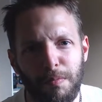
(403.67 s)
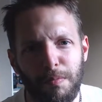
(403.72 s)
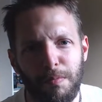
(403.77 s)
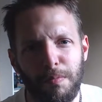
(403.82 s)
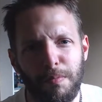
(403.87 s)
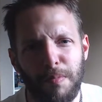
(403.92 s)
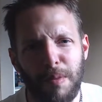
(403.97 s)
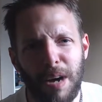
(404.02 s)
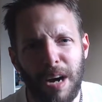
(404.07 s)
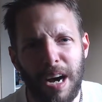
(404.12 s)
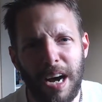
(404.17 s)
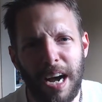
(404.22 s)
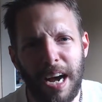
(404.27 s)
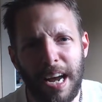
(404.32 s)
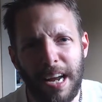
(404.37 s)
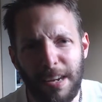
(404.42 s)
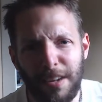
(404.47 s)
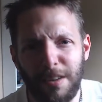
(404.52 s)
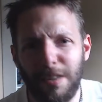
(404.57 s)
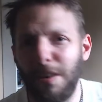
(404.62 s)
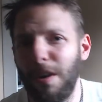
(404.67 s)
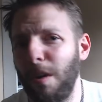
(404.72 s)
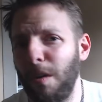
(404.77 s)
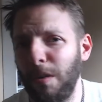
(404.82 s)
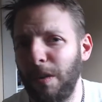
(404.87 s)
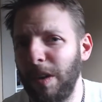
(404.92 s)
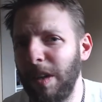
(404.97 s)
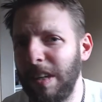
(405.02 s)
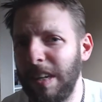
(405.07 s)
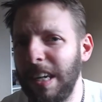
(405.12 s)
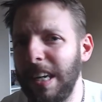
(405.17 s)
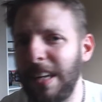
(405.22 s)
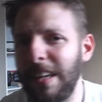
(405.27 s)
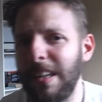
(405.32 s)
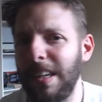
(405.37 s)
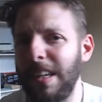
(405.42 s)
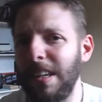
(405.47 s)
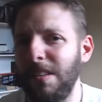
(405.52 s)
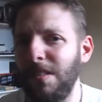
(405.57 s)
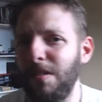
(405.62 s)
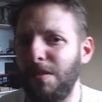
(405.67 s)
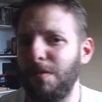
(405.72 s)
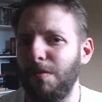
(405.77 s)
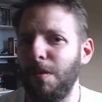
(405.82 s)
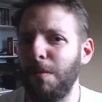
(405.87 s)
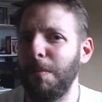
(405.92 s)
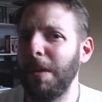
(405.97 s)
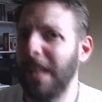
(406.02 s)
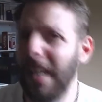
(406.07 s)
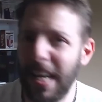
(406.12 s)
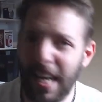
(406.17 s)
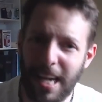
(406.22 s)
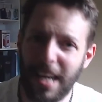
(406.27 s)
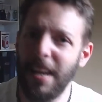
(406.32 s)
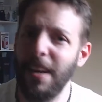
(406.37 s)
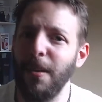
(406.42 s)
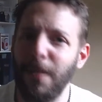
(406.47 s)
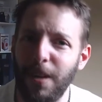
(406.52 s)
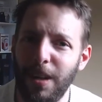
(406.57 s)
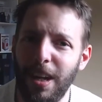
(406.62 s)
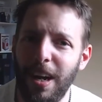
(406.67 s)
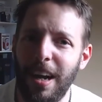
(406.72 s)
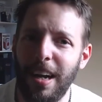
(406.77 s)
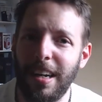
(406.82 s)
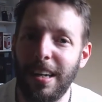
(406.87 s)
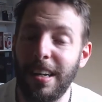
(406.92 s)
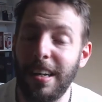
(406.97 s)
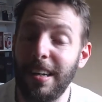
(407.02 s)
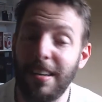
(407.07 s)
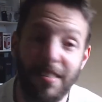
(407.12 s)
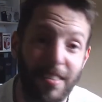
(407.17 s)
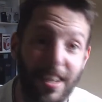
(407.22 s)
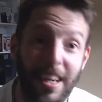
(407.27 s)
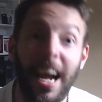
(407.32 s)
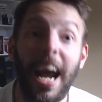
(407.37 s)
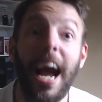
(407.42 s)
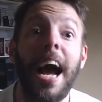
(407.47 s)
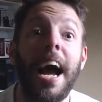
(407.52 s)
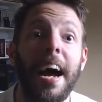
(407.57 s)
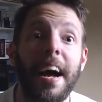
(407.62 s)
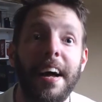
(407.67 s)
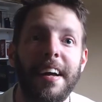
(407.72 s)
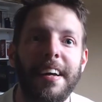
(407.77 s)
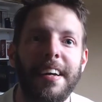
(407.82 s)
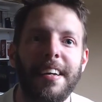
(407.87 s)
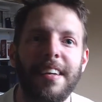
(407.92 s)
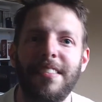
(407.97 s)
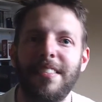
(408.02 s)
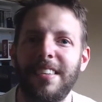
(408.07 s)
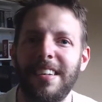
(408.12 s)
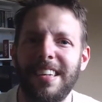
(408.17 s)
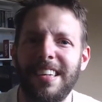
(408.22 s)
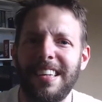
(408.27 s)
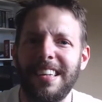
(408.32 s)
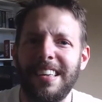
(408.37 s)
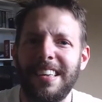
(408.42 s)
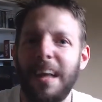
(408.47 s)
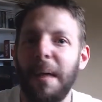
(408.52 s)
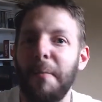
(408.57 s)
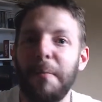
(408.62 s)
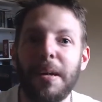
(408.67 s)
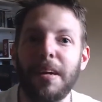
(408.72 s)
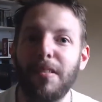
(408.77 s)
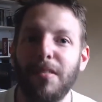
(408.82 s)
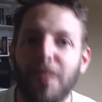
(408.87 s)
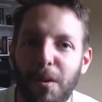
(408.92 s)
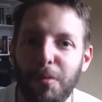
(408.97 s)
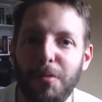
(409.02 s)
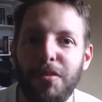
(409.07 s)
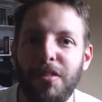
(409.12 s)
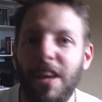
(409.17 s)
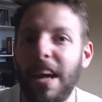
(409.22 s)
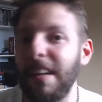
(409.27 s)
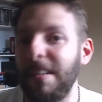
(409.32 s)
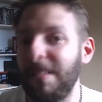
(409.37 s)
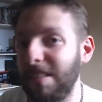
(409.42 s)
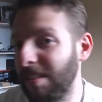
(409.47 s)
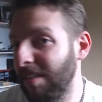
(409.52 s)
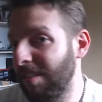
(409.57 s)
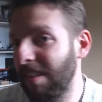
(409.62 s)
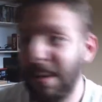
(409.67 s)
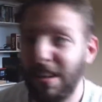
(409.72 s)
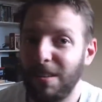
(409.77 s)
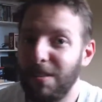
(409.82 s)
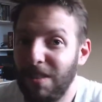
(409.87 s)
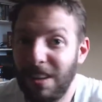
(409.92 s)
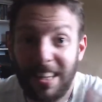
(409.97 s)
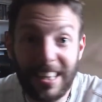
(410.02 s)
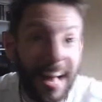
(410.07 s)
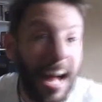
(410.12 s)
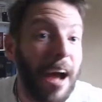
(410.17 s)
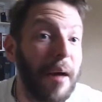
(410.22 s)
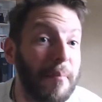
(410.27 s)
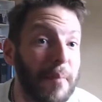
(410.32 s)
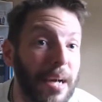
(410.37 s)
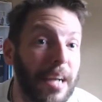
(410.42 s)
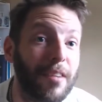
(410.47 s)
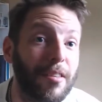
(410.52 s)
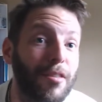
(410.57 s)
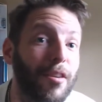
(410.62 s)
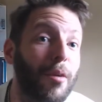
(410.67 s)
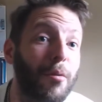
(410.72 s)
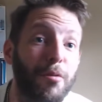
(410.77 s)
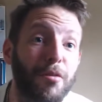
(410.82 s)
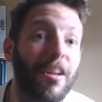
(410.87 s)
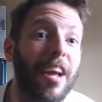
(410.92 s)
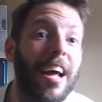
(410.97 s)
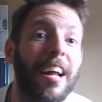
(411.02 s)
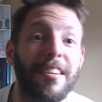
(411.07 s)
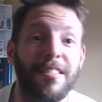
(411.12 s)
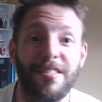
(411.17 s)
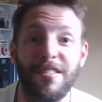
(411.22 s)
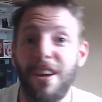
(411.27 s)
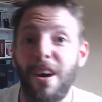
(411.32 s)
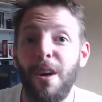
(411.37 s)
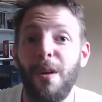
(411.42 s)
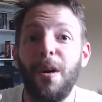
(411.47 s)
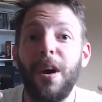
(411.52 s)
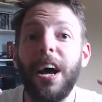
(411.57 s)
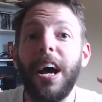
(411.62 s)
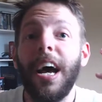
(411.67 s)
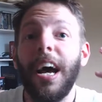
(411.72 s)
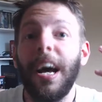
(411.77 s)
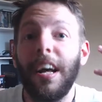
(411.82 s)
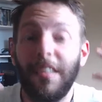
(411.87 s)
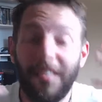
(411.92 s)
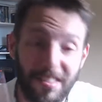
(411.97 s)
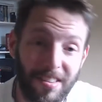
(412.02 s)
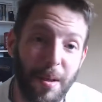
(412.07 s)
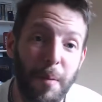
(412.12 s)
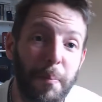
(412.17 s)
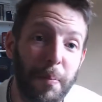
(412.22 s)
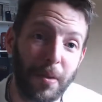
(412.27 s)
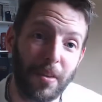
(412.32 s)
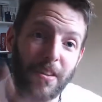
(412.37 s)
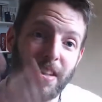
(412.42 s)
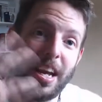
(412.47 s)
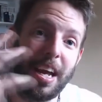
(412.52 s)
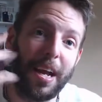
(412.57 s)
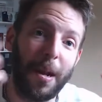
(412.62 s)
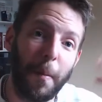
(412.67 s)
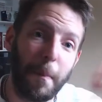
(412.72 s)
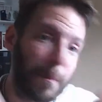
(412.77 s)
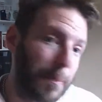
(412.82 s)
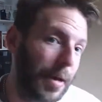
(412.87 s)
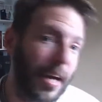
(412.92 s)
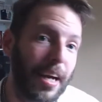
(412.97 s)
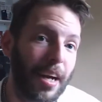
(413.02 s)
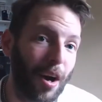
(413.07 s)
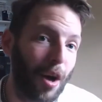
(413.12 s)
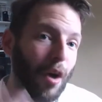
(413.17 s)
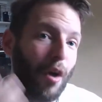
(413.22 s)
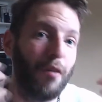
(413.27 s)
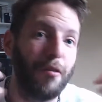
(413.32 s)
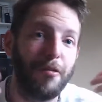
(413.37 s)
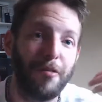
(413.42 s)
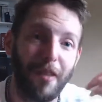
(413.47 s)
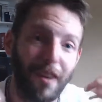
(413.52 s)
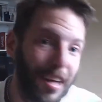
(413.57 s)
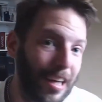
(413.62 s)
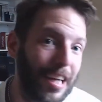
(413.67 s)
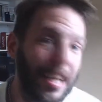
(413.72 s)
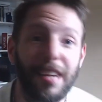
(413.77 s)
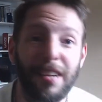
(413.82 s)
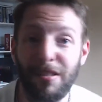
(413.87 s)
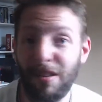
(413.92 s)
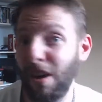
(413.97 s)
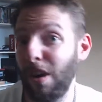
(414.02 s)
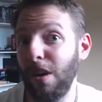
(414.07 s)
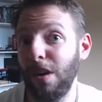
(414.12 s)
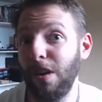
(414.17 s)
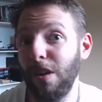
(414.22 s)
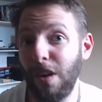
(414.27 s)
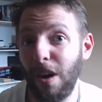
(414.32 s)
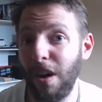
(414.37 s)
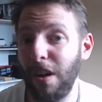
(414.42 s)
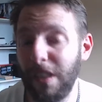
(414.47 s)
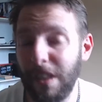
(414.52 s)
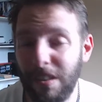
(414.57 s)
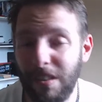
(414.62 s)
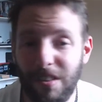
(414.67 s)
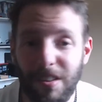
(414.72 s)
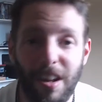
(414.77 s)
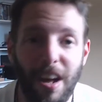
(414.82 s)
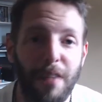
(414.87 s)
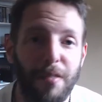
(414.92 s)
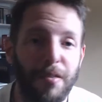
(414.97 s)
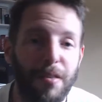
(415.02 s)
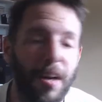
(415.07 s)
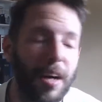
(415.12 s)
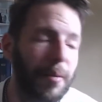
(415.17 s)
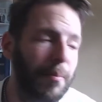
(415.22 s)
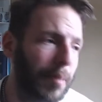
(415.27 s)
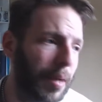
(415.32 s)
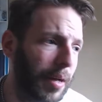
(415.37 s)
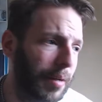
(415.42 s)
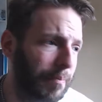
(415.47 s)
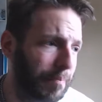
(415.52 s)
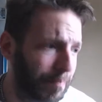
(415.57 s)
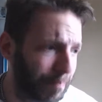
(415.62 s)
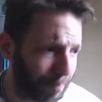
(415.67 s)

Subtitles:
Bye, and your only deal is for me to hit you a lot? He's like, yeah. It's like, that makes no sense. And Senku's like, that makes no sense. So, simpleton, big oaf, he's earned all this stuff, right? But